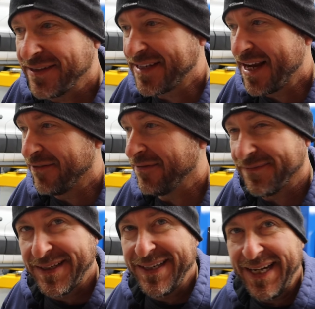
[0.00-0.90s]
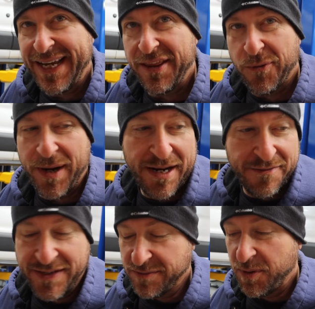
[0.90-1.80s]
that's kind of in the way
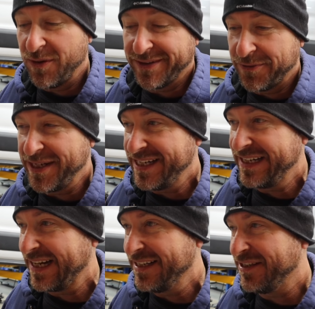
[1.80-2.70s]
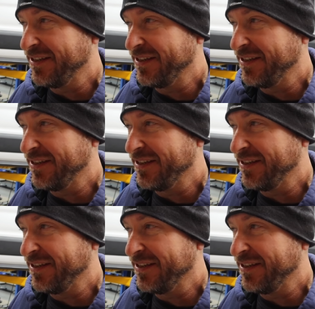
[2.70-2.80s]
of this bolt that we need to get